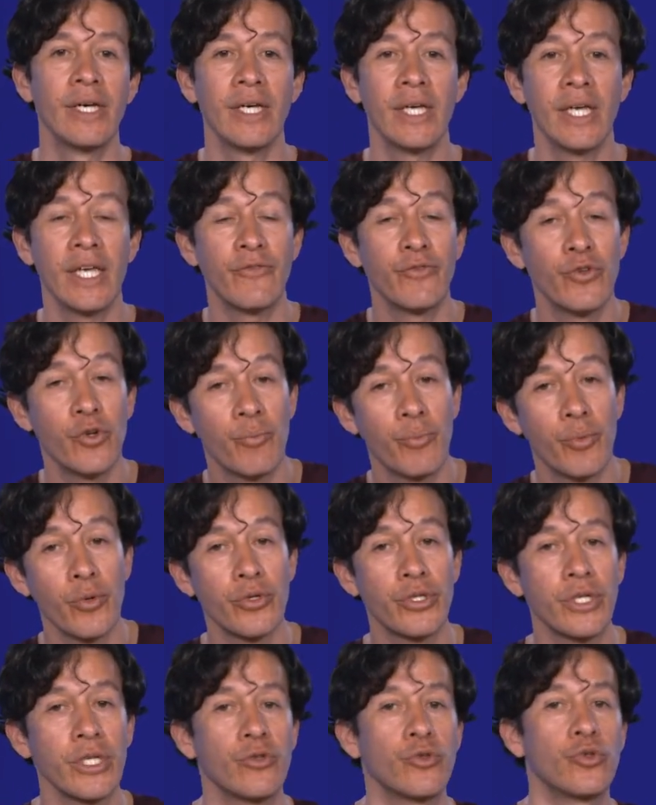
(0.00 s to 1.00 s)
If you
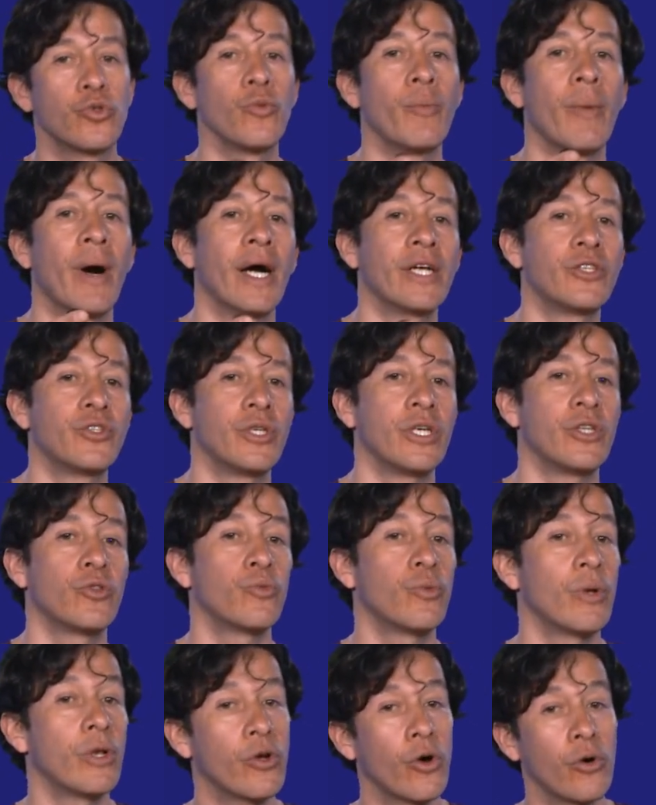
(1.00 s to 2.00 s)
push it too much, it
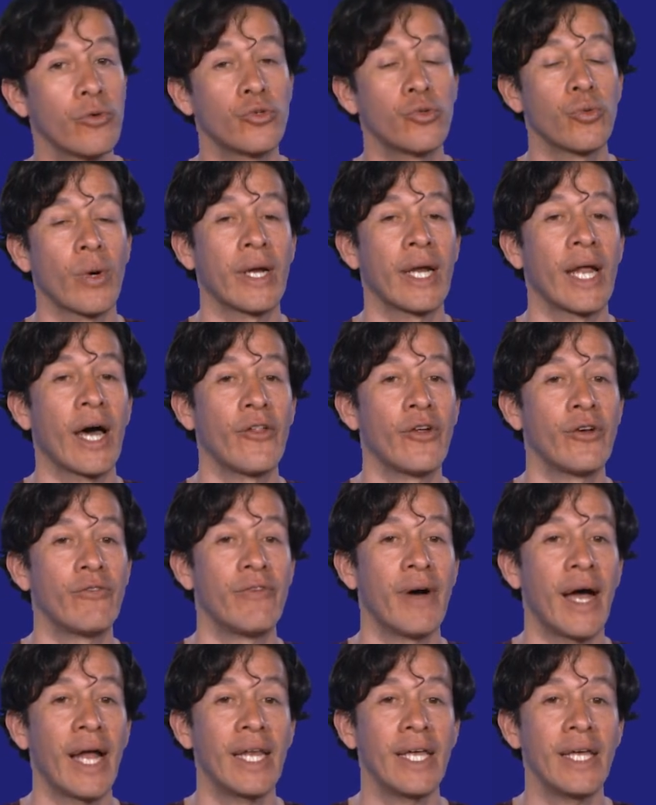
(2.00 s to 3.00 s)
will go to another
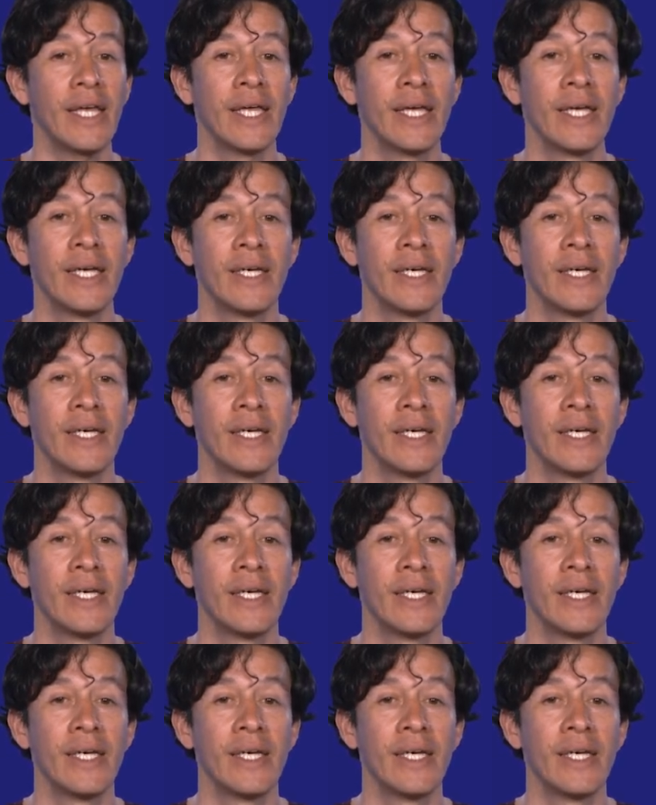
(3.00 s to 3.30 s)
valley.